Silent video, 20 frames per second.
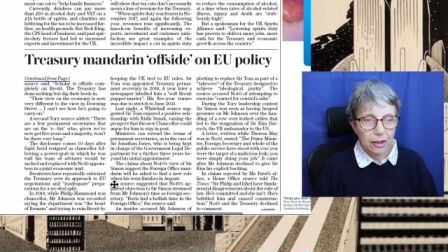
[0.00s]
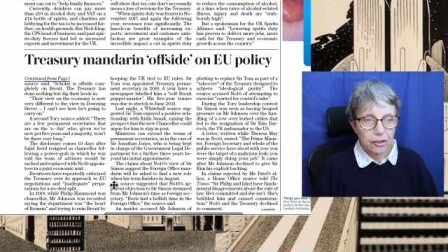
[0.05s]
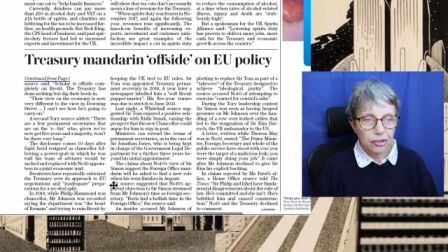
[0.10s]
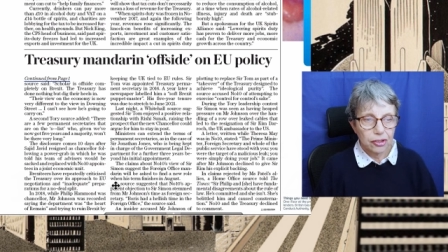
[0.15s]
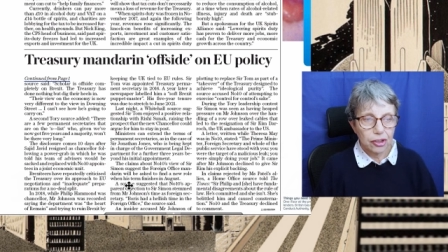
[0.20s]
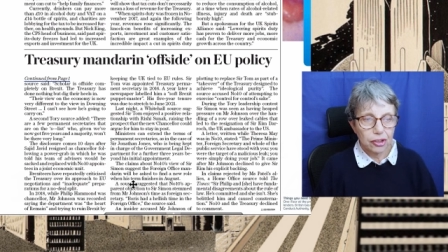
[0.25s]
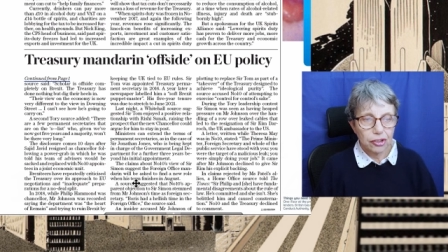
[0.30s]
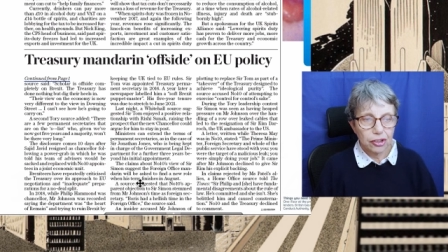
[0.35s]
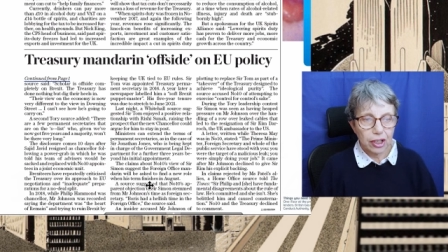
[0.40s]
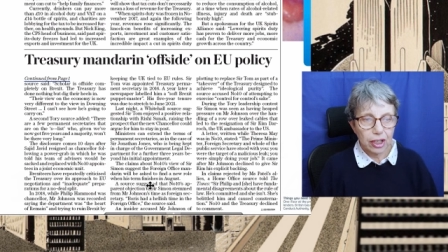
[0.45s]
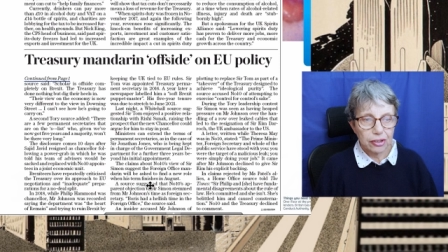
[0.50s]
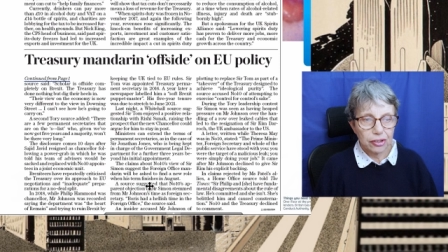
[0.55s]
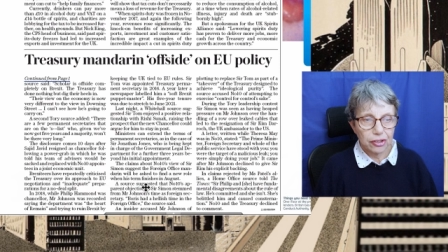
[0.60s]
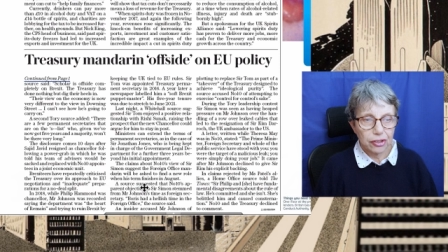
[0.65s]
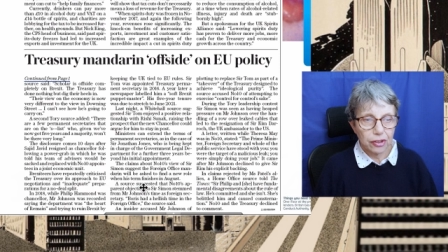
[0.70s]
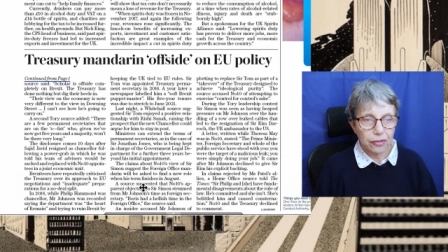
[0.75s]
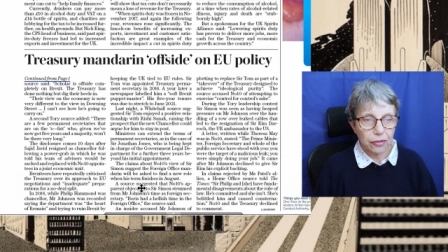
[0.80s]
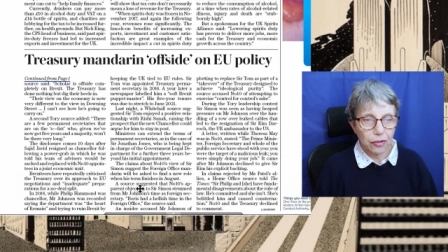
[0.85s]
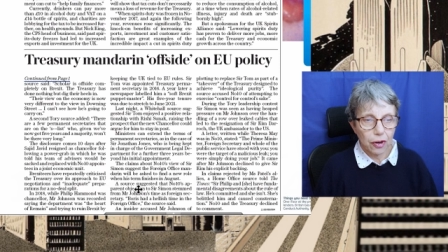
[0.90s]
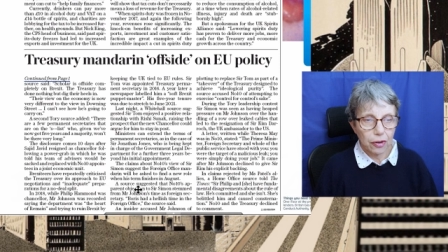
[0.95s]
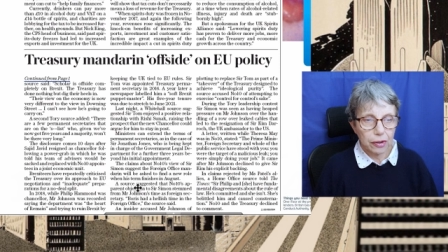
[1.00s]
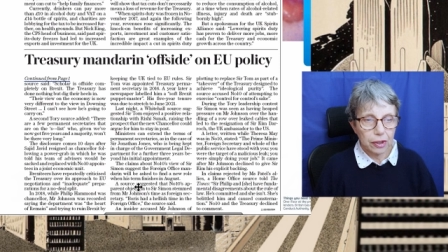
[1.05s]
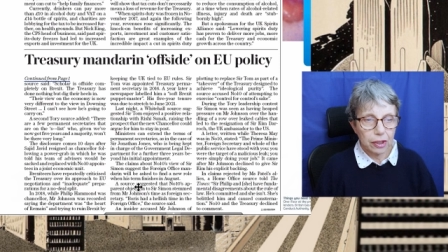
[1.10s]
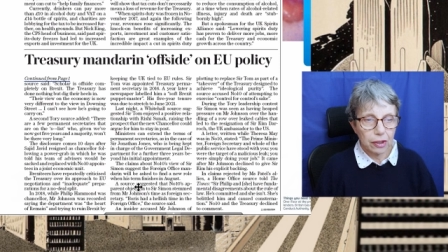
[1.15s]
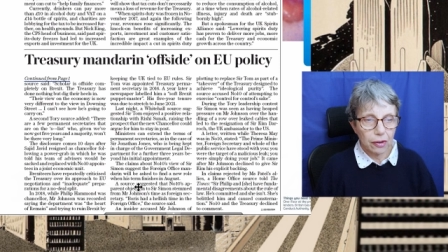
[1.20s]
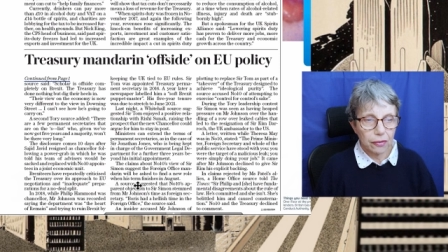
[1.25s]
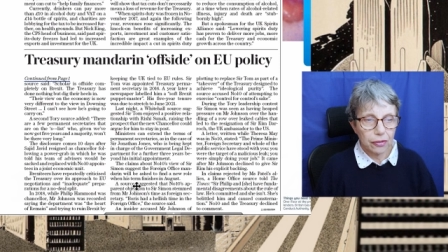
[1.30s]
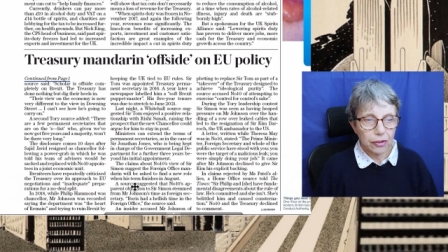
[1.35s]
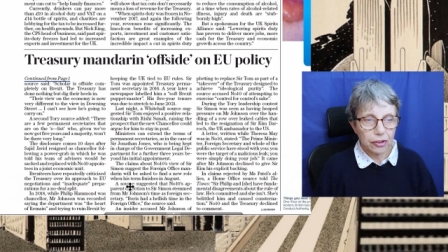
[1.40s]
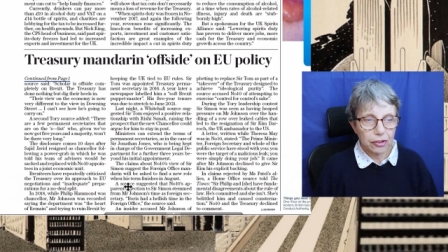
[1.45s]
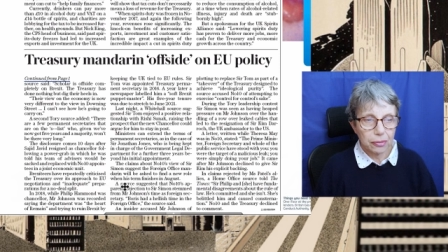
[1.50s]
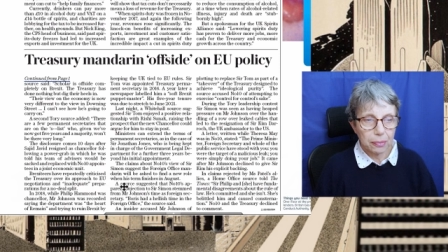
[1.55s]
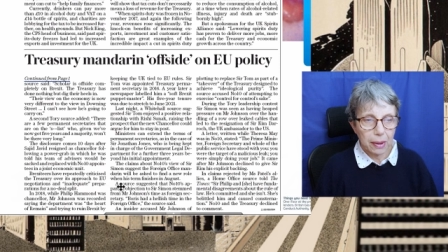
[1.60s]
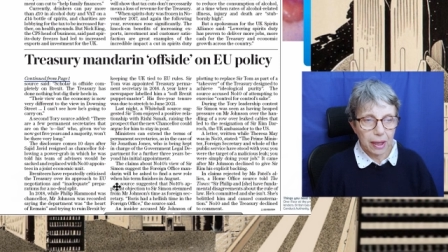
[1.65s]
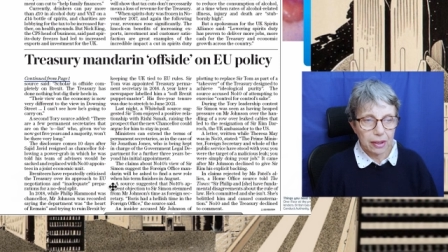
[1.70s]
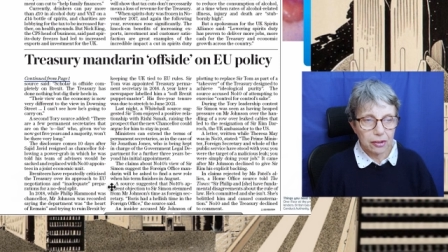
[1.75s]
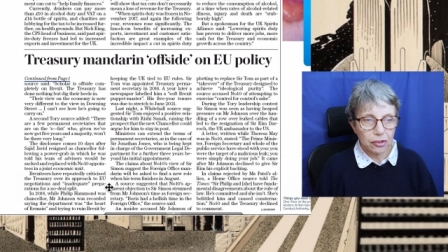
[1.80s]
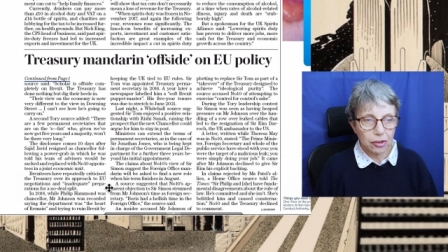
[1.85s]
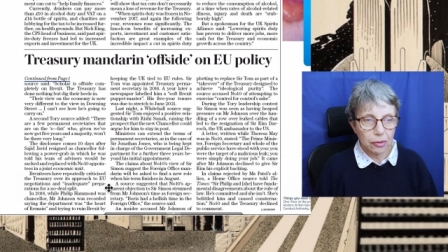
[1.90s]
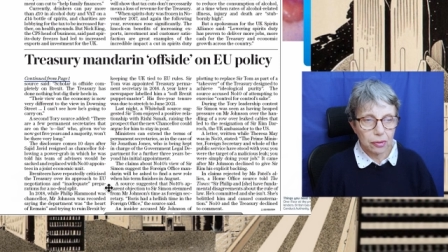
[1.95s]
suggest the Foreign Office
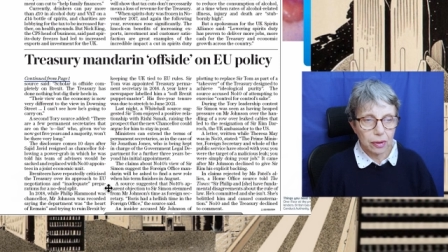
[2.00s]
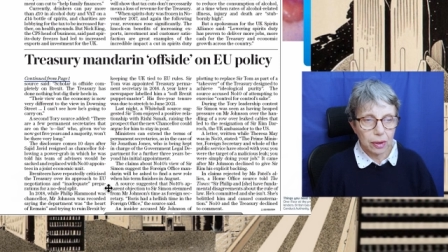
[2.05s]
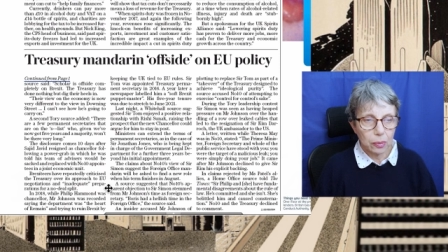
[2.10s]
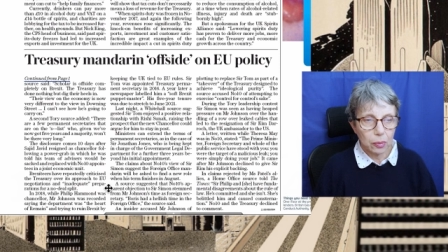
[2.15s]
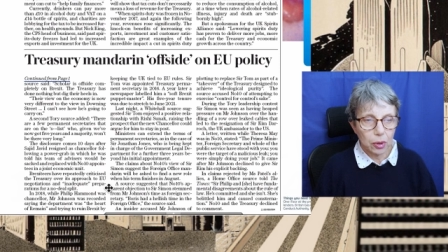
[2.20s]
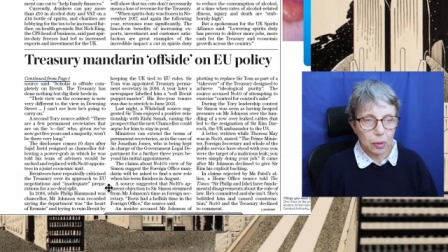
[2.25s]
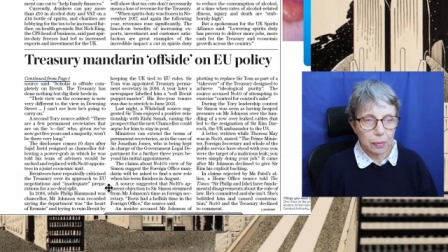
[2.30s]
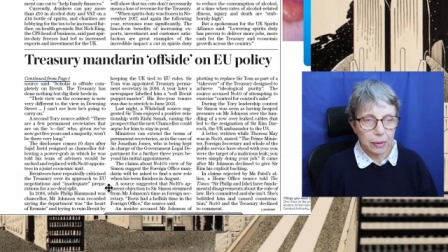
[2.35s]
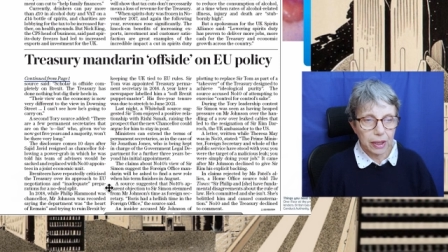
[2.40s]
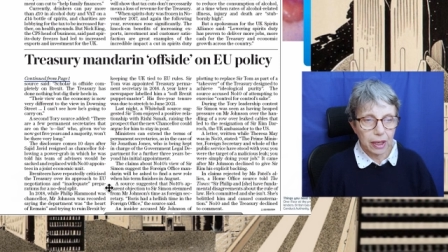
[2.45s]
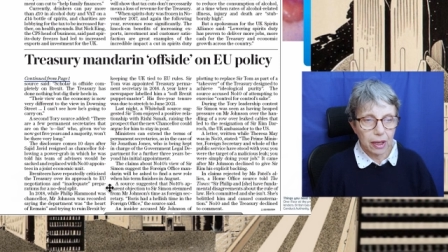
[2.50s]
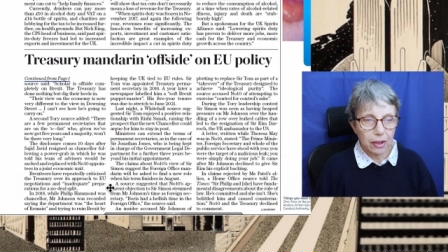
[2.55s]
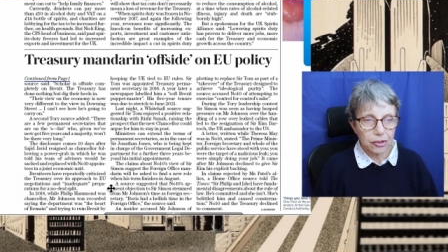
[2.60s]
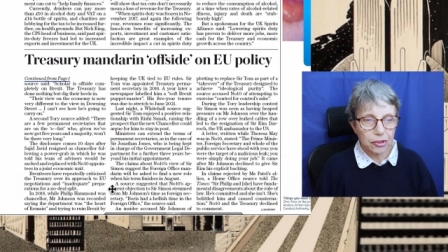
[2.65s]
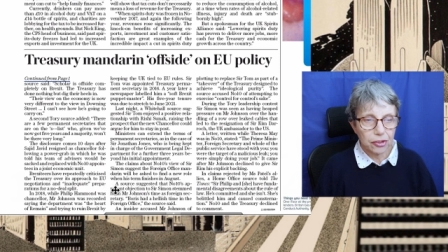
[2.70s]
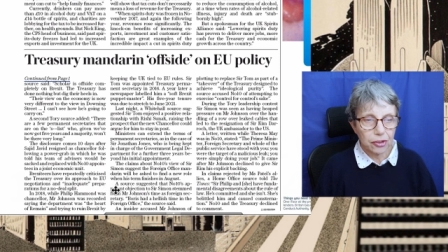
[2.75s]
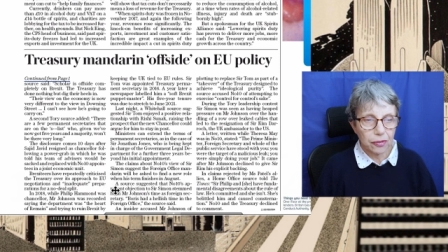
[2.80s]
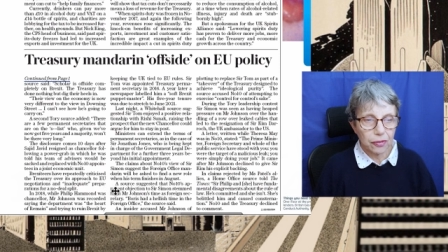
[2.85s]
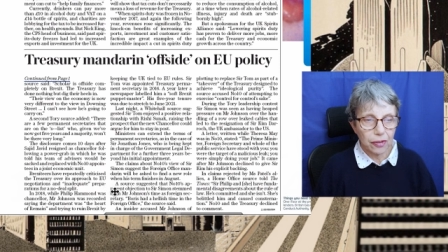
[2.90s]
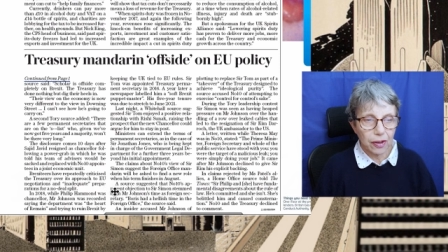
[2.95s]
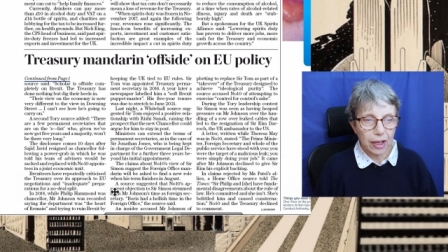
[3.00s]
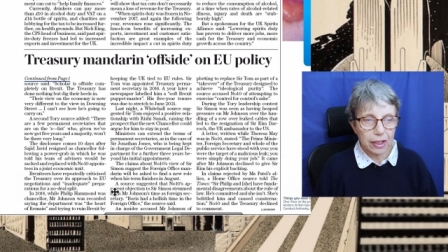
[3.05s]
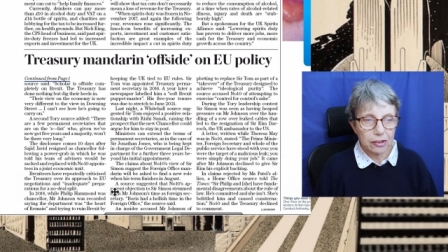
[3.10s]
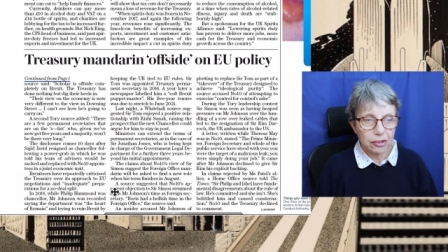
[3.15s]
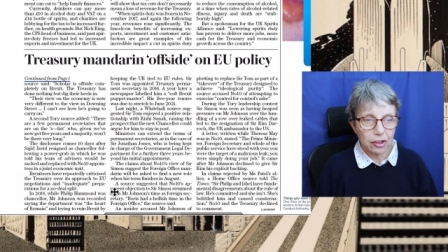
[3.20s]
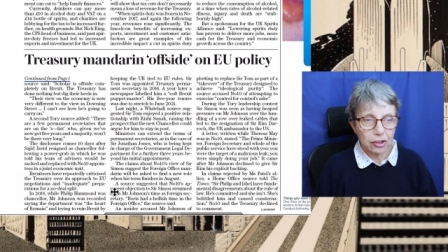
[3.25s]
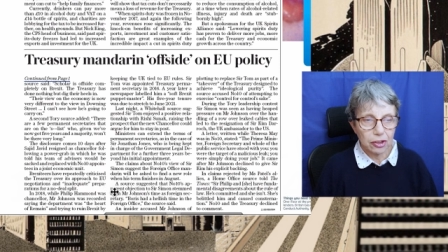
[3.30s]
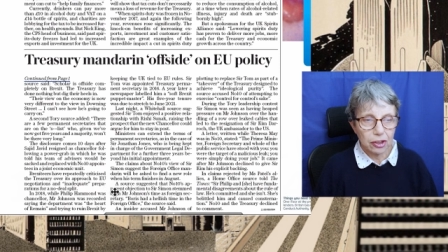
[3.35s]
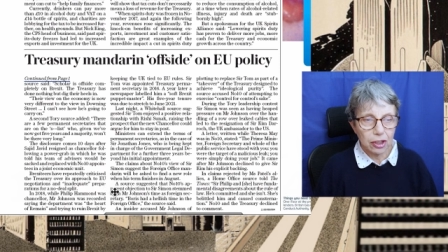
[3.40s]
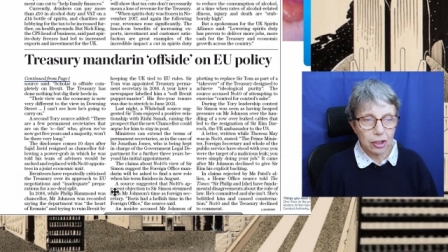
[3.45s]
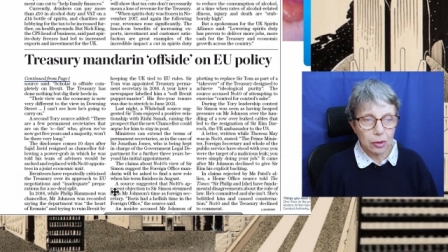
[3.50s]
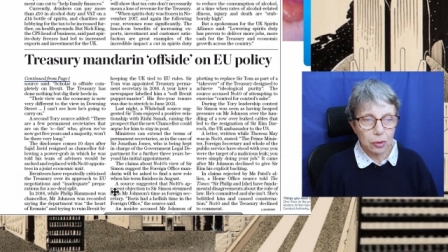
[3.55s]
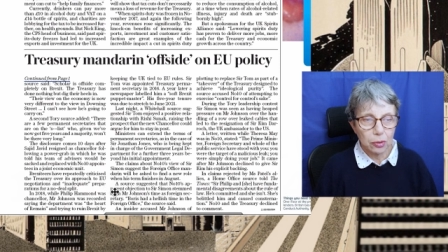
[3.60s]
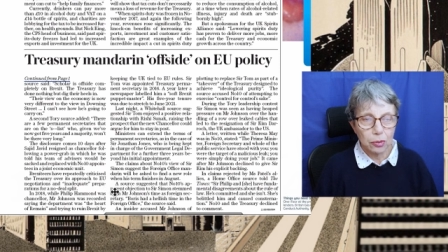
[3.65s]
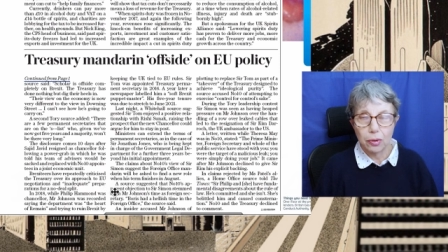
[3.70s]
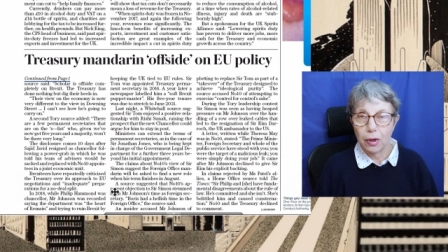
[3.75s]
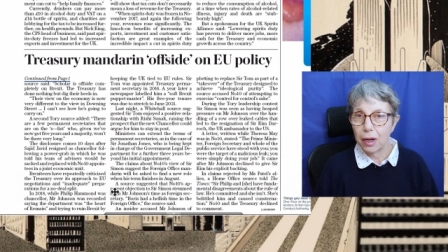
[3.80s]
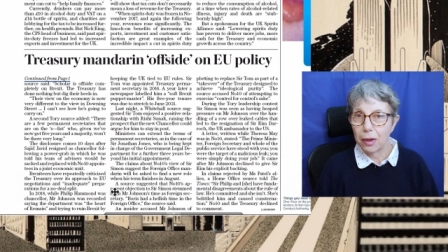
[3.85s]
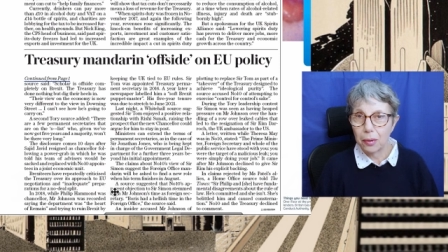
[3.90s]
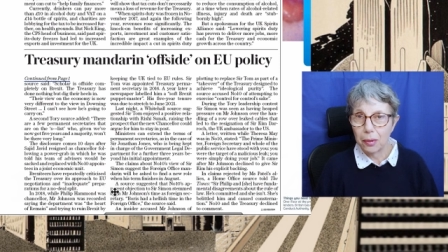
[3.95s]
Mandarin will be asked to find a
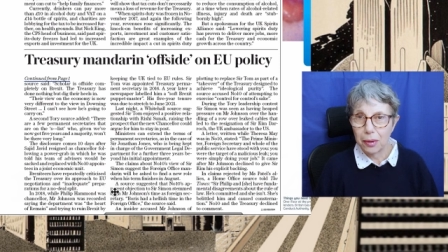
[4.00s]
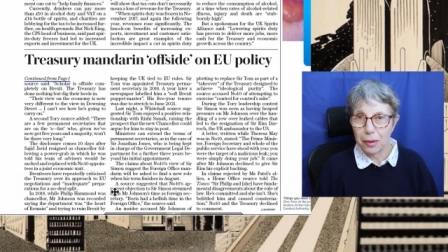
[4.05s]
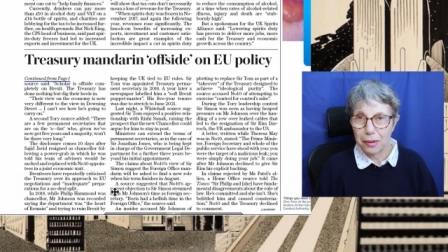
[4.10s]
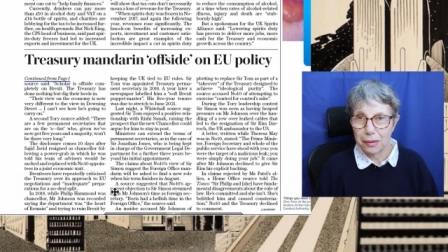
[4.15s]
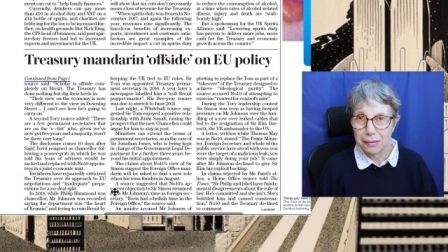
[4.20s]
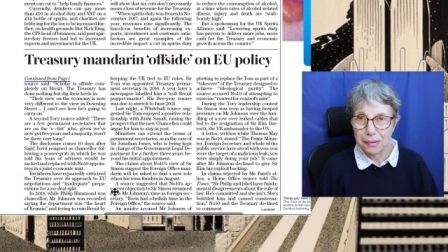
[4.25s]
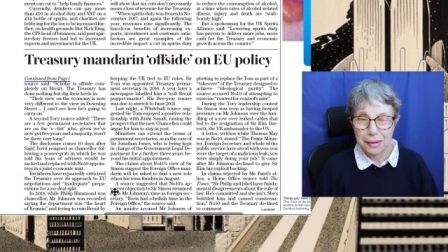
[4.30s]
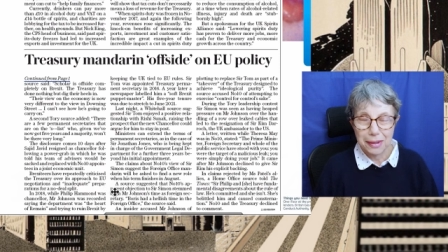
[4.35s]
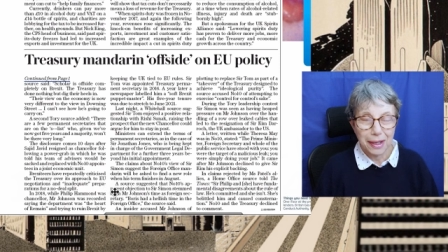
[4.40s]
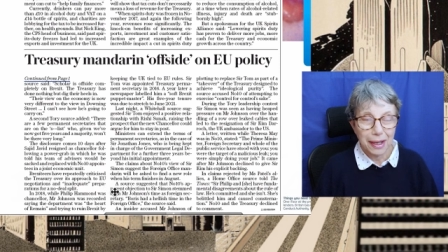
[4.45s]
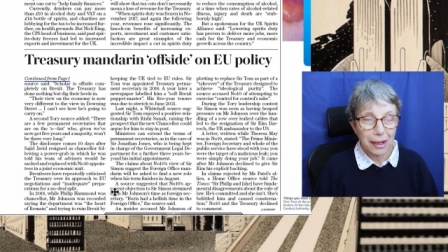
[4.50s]
new role